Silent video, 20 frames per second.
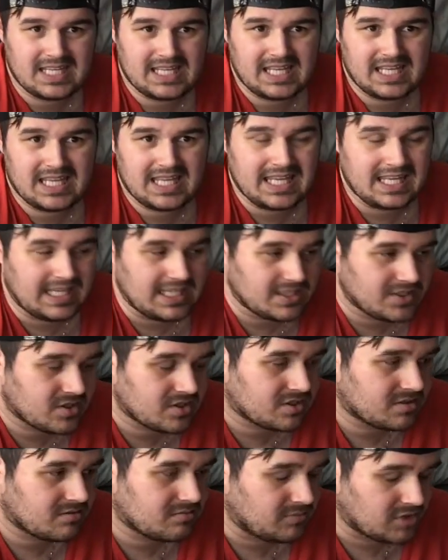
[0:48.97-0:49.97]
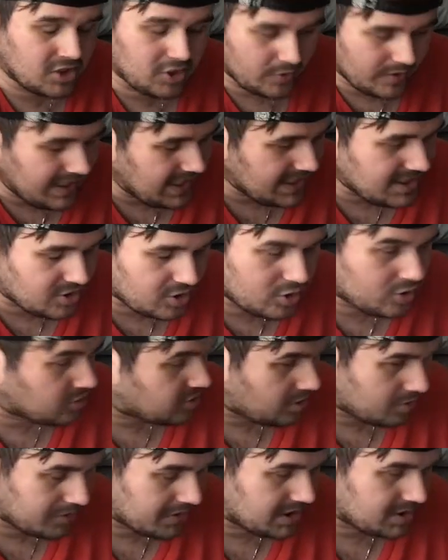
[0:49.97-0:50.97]
he is good.
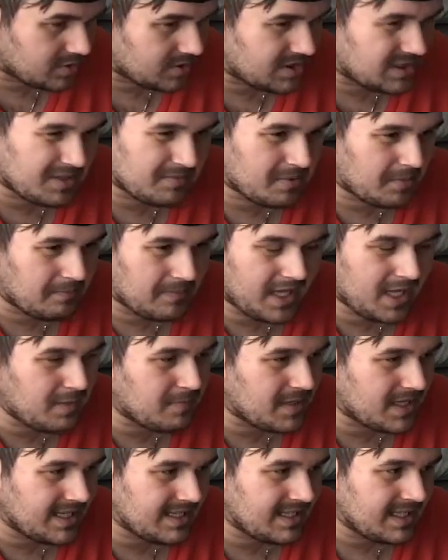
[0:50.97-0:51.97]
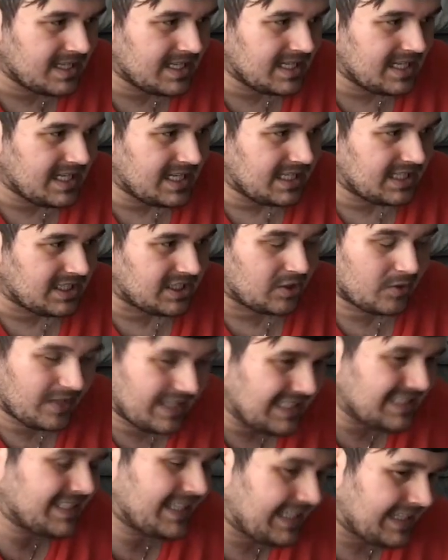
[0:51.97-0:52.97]
Don't get it twisted. But maybe
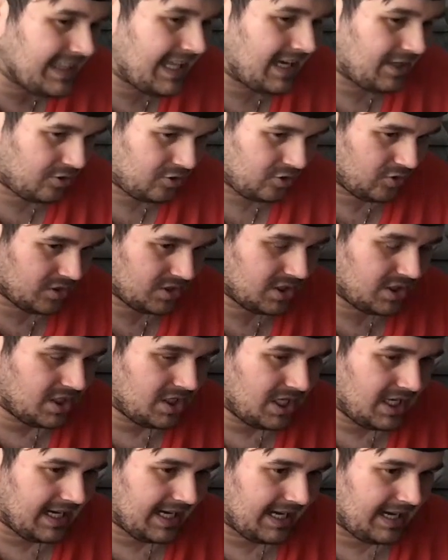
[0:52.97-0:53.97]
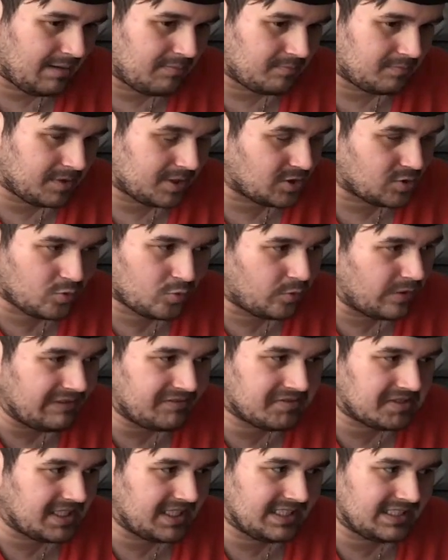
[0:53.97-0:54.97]
is he that good? Because all
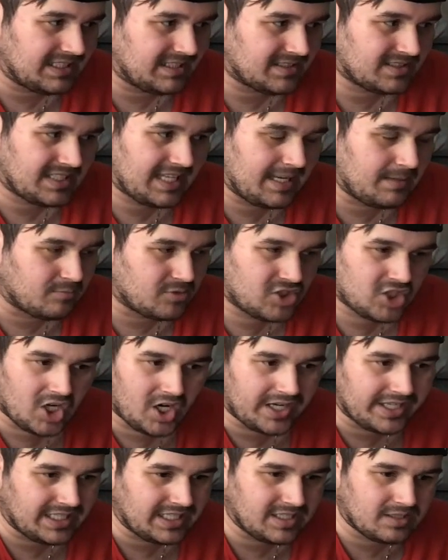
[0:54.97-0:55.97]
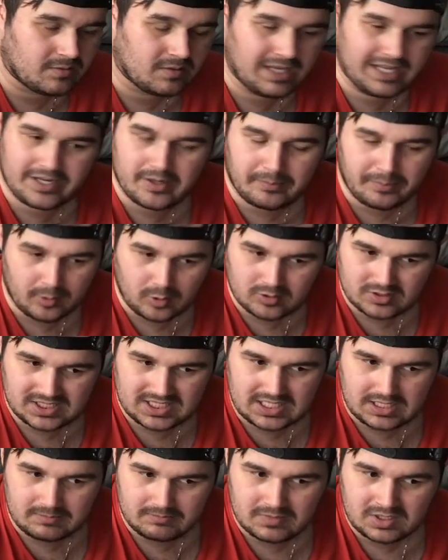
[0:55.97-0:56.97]
we've seen is him shine in a poor
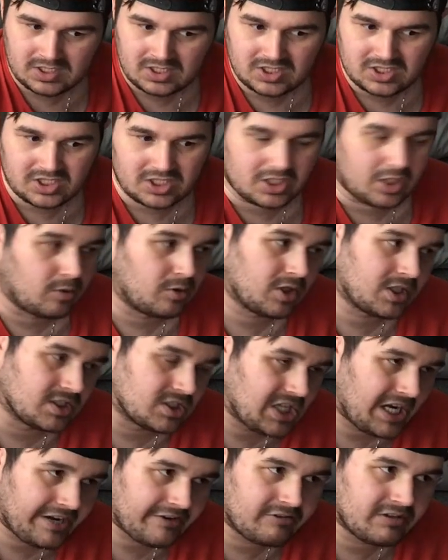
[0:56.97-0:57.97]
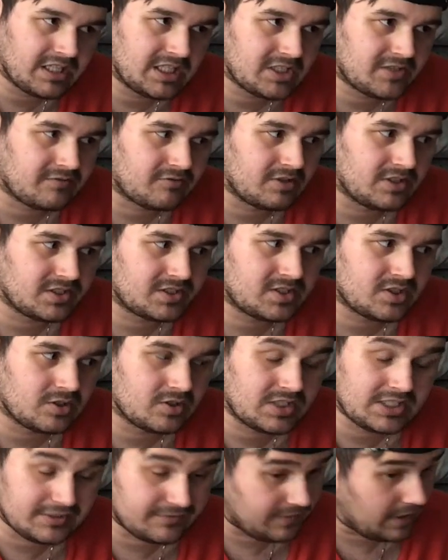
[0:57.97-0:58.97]
team. Look at Jack Grealish, for
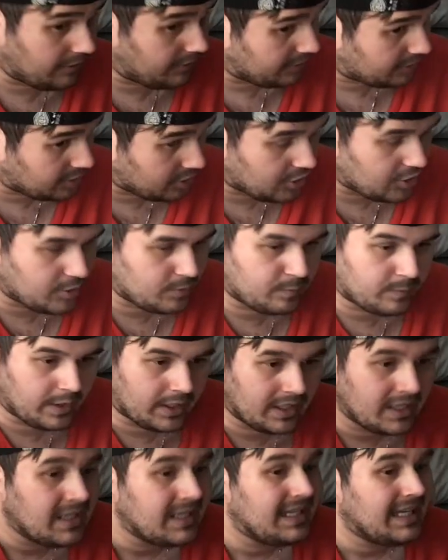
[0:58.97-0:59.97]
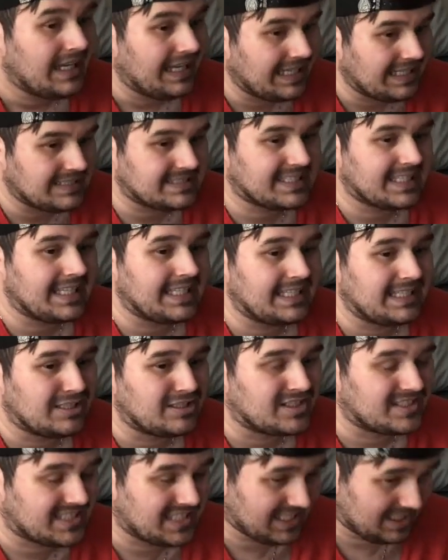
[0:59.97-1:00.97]
instance. He's very good, but is he
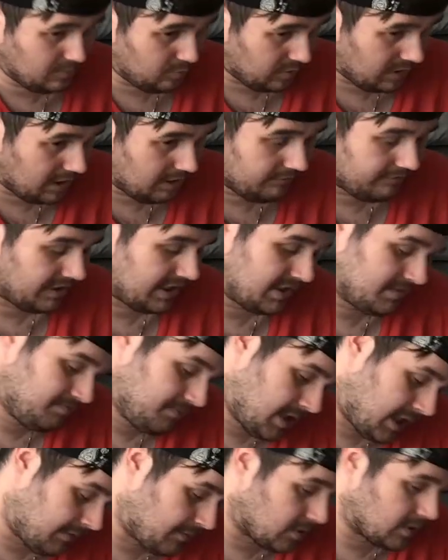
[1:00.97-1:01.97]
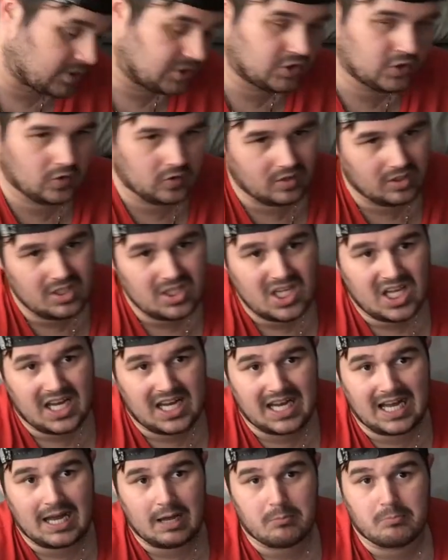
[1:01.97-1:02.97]
City worthy? I'm not sure.
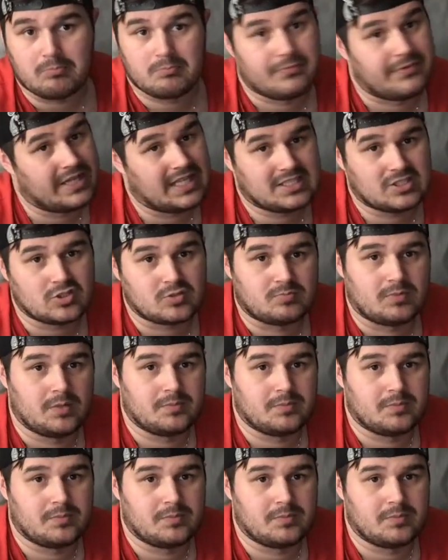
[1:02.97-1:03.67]
But that's just my